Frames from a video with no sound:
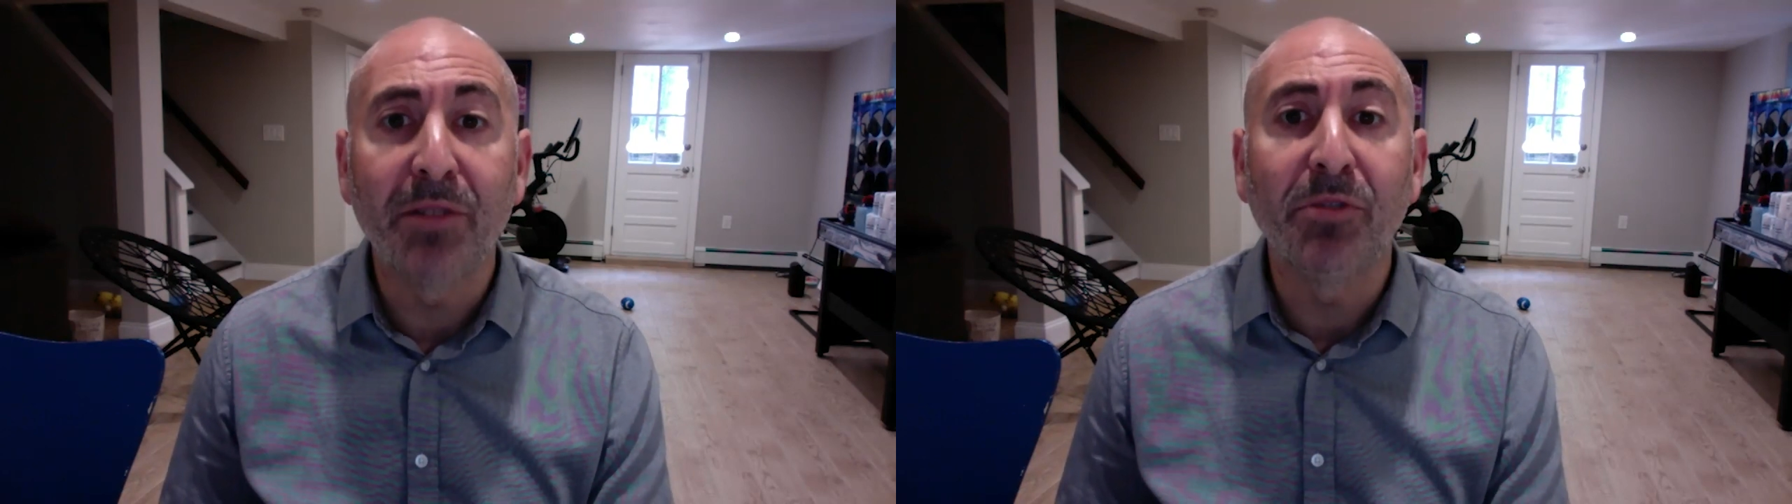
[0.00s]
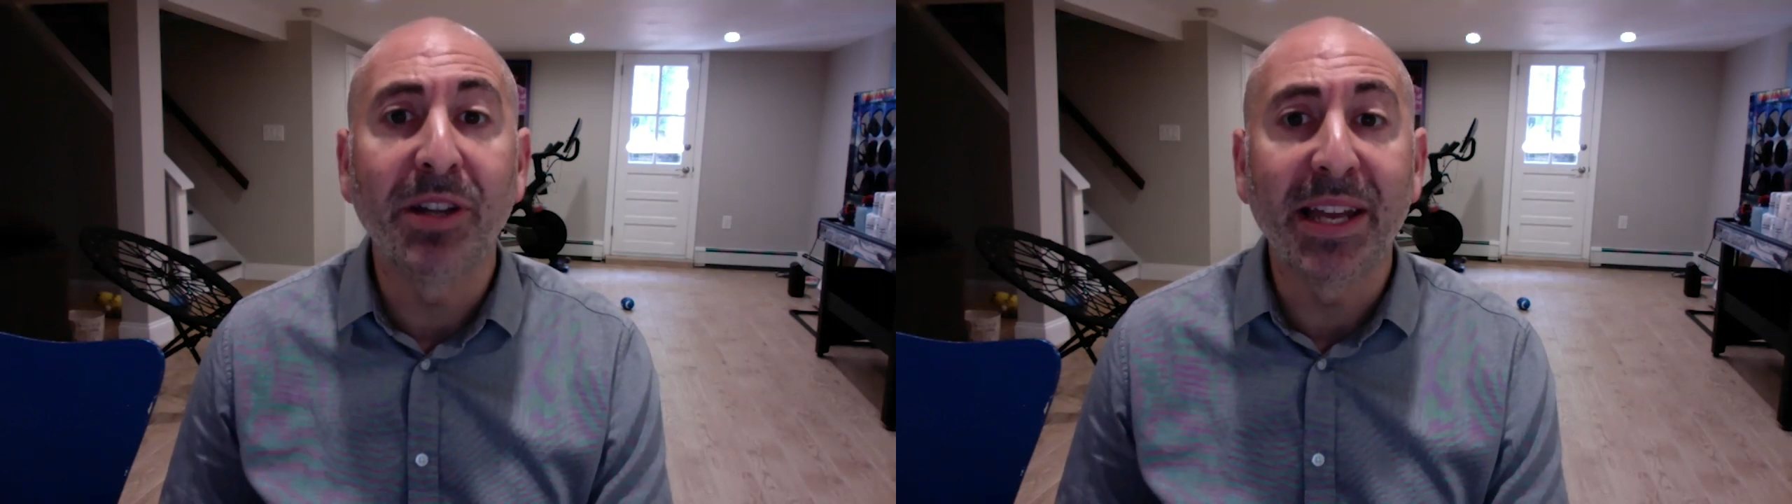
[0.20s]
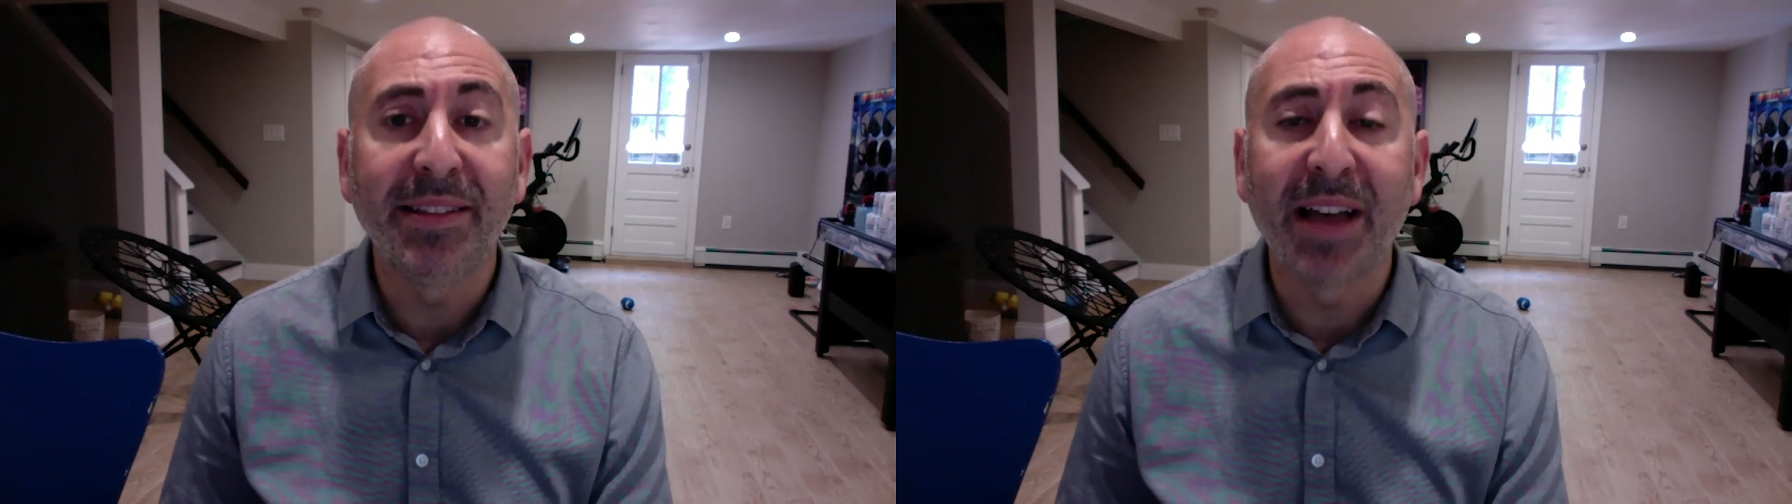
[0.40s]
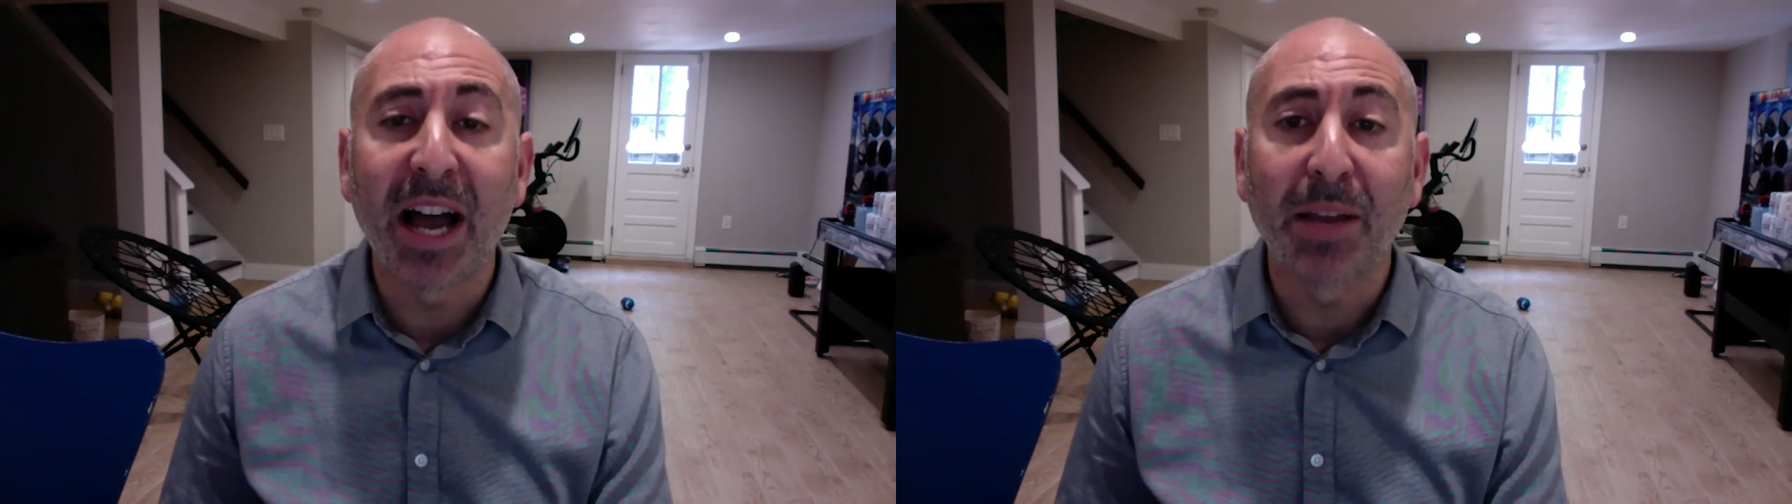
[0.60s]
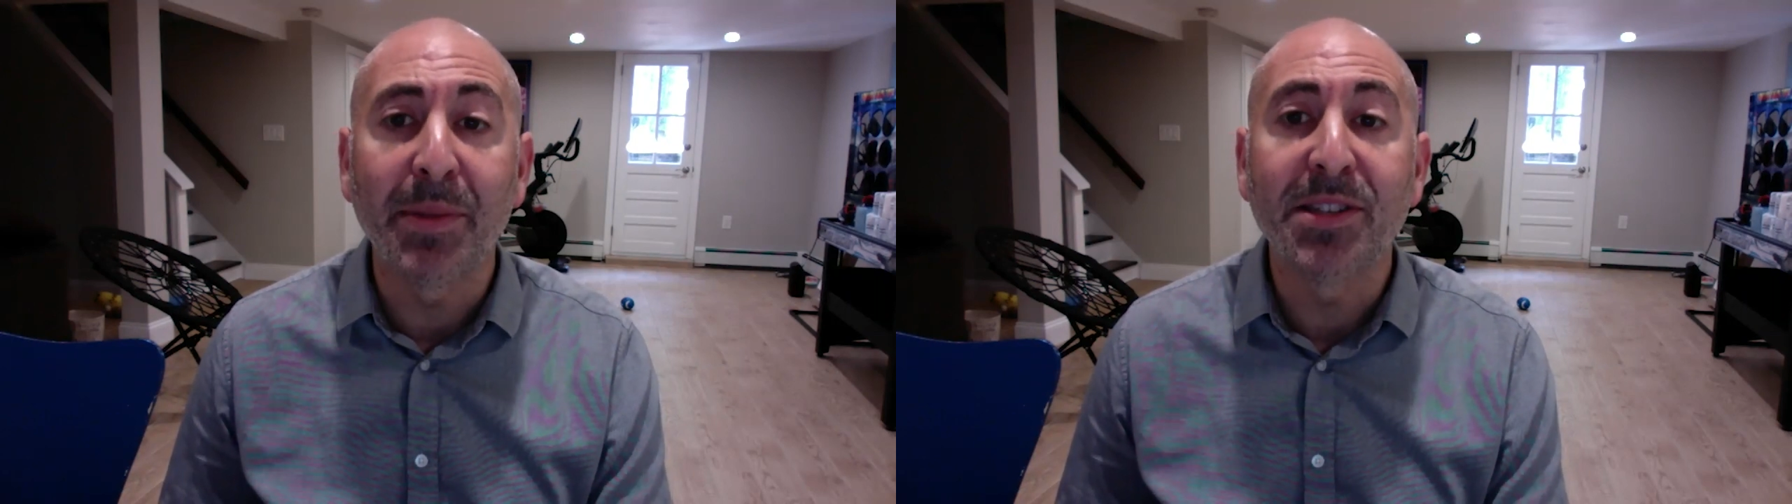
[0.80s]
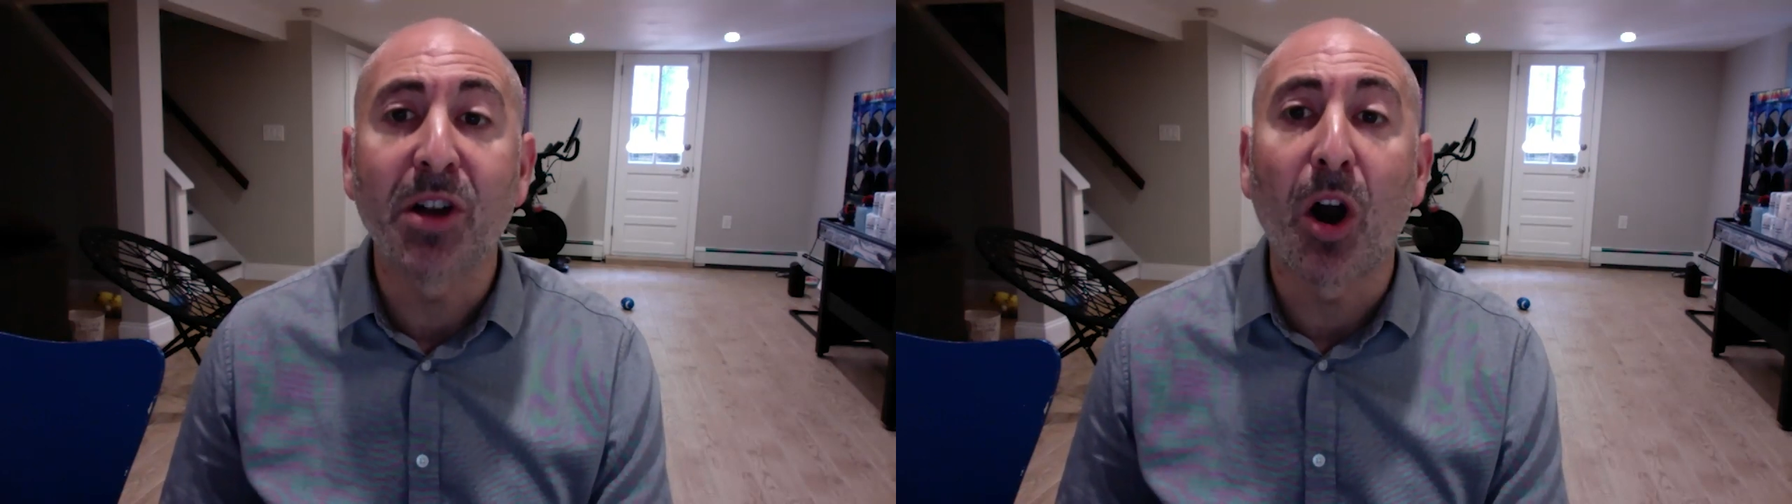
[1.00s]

related documents